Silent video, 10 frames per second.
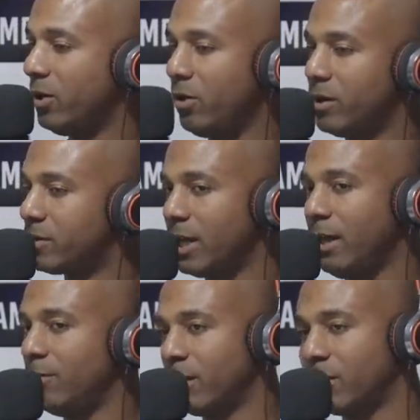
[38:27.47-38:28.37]
You didn't
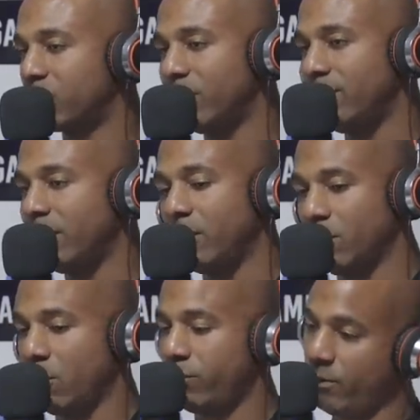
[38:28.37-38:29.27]
seem extremely uh,
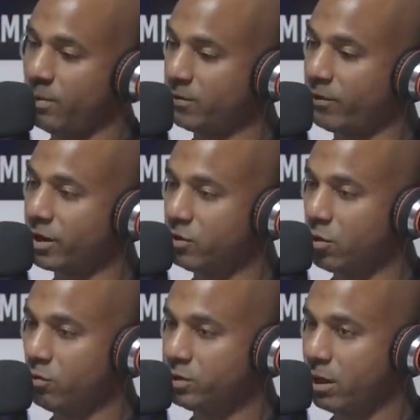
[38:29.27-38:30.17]
uh Master Flex. You
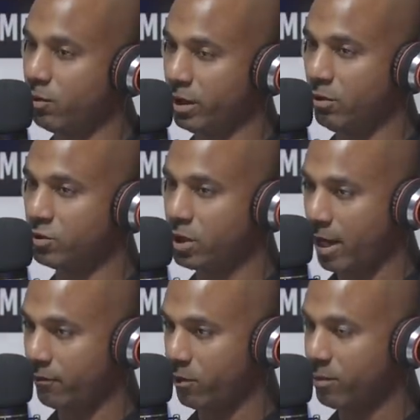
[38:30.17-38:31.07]
the OG. I'm gonna give you a
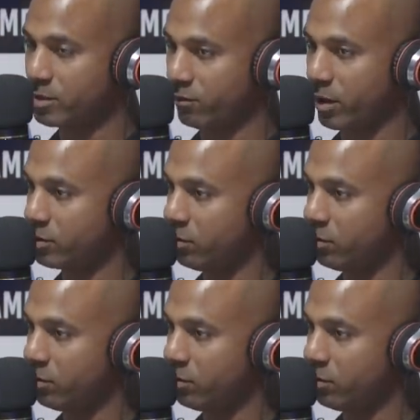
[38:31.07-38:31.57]
shout out, Funkmaster Flex.